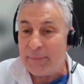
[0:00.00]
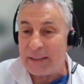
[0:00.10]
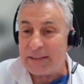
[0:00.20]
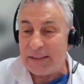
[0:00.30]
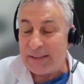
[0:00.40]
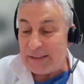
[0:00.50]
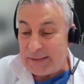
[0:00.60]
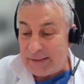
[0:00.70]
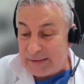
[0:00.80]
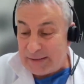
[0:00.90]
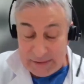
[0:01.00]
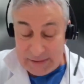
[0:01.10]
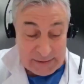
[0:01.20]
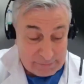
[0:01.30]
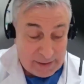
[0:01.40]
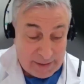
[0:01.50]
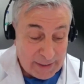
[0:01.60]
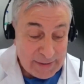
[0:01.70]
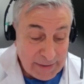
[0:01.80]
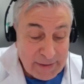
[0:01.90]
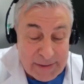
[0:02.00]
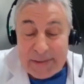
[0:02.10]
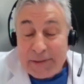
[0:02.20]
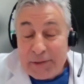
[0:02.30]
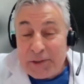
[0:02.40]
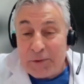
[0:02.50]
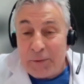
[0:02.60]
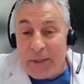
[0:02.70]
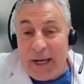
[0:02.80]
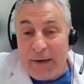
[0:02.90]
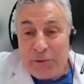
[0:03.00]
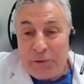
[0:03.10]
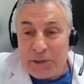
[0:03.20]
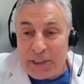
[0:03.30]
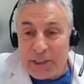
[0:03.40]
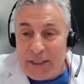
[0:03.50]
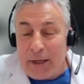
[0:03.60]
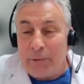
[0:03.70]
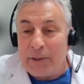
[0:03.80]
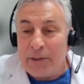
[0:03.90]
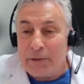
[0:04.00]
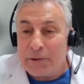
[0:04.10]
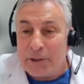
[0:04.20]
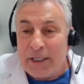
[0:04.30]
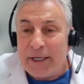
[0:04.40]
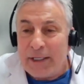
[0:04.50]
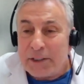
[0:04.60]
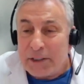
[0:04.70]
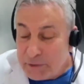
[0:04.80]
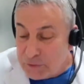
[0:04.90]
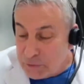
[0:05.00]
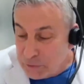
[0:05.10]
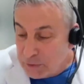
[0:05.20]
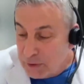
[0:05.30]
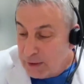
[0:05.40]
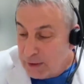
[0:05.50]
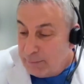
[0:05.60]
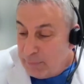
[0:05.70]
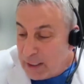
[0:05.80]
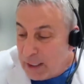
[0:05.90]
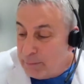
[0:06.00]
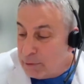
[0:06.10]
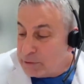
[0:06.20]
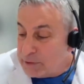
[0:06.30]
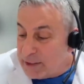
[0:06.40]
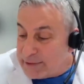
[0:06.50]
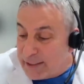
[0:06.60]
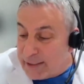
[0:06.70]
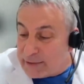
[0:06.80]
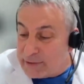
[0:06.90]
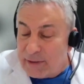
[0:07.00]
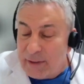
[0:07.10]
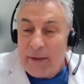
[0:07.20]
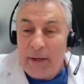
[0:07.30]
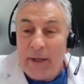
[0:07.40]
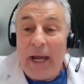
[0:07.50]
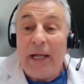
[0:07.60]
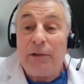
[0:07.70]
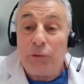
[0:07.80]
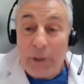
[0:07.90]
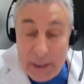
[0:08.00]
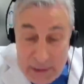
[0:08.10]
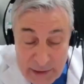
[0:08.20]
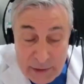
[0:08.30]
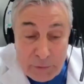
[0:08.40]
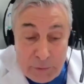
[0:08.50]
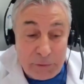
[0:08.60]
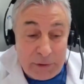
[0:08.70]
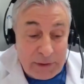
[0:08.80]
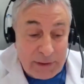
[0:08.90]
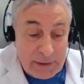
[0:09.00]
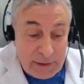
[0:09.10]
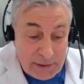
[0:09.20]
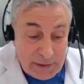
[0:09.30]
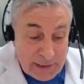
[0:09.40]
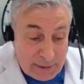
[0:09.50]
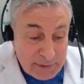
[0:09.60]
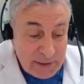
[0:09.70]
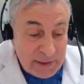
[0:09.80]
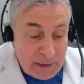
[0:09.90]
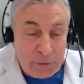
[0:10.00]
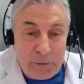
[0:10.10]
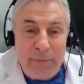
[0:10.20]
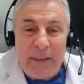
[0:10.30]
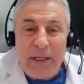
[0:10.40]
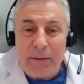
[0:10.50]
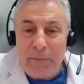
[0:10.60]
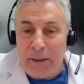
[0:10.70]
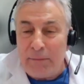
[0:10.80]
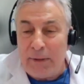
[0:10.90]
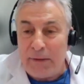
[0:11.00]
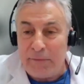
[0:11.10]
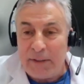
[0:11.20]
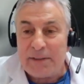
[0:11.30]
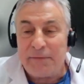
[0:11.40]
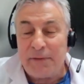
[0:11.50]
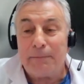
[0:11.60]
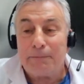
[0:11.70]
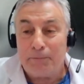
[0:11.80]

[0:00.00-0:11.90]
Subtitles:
But I think this is the issue. We have to train our young generation to be able to detect and to execute something that could be done minimally invasively.